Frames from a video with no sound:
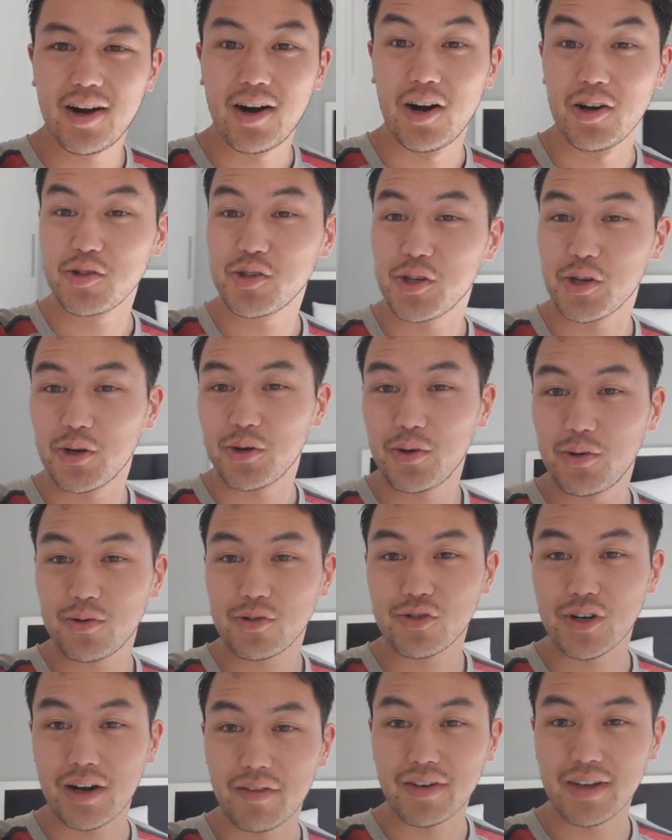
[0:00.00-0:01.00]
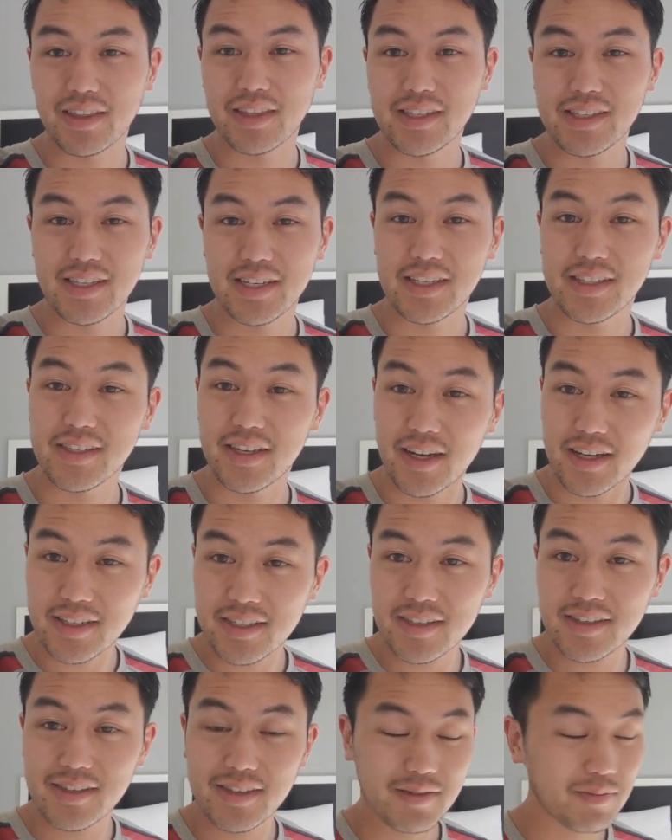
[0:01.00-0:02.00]
Also, driving in the city
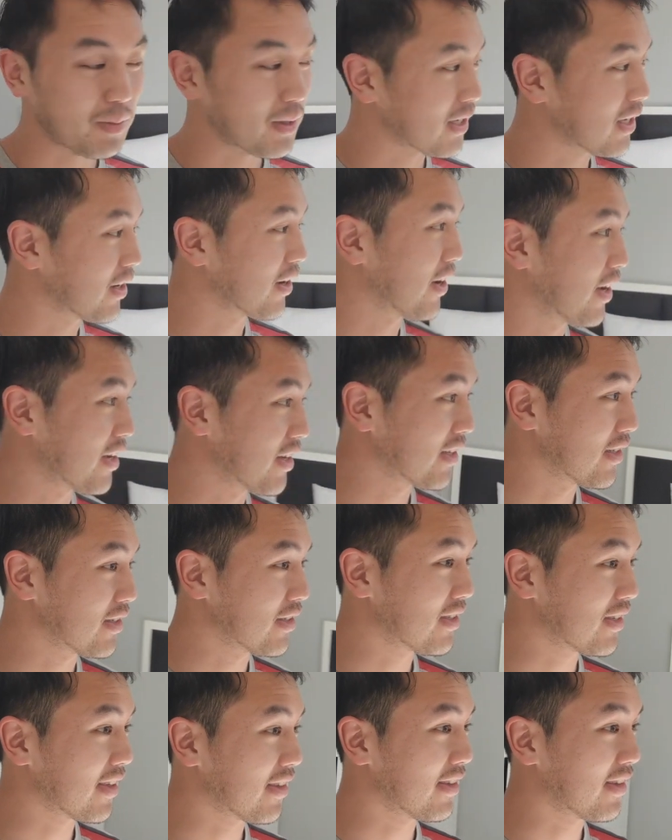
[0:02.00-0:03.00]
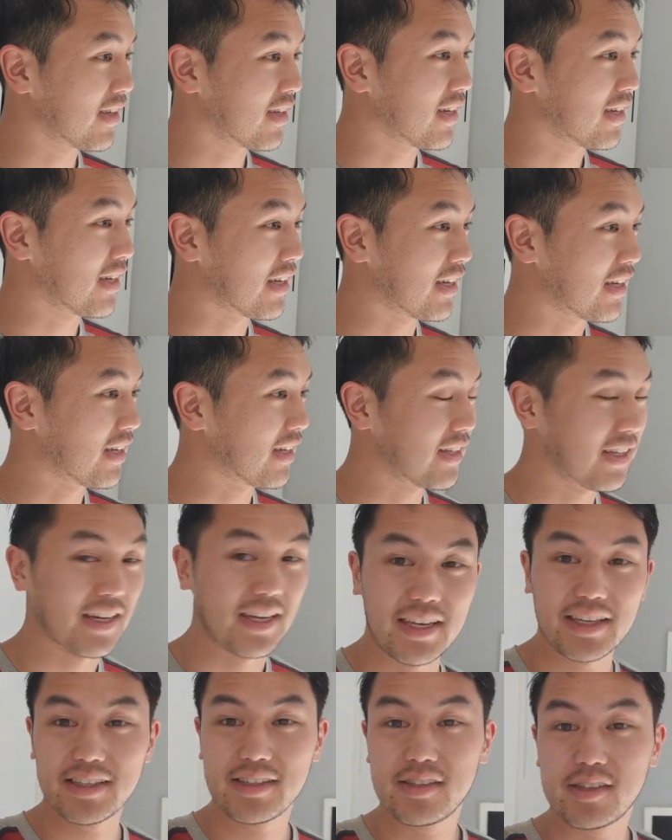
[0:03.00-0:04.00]
sucks because the,
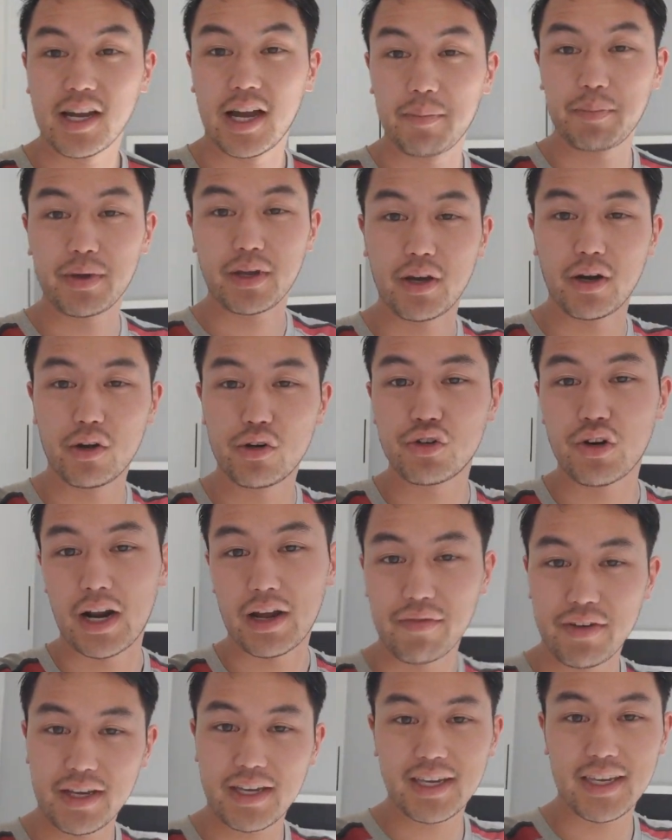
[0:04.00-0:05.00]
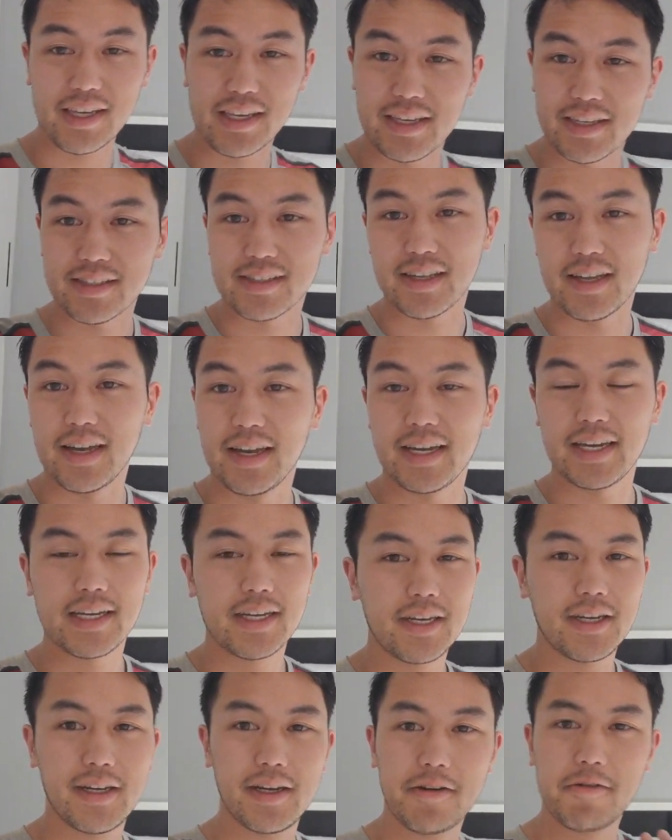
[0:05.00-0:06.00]
like, stop-and-go traffic is,
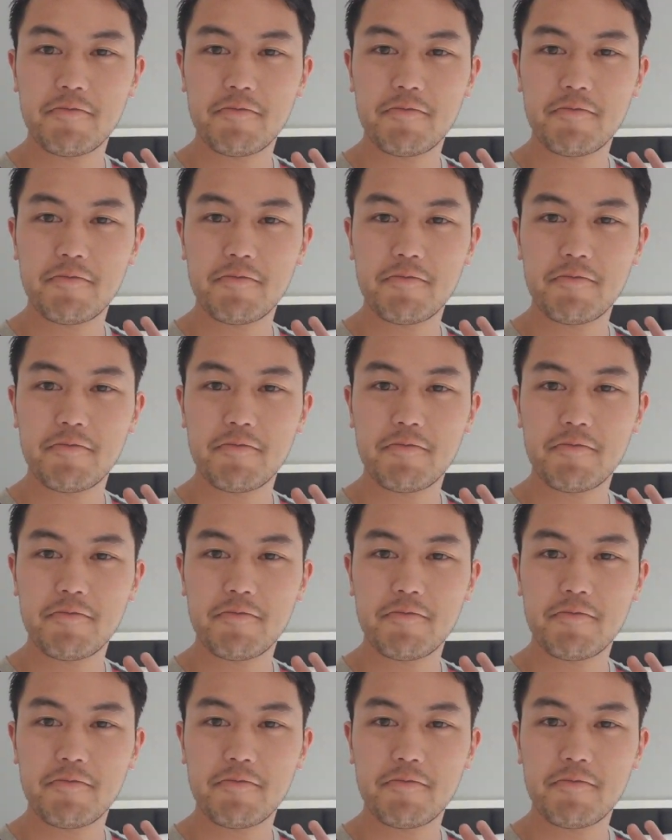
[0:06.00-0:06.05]
like,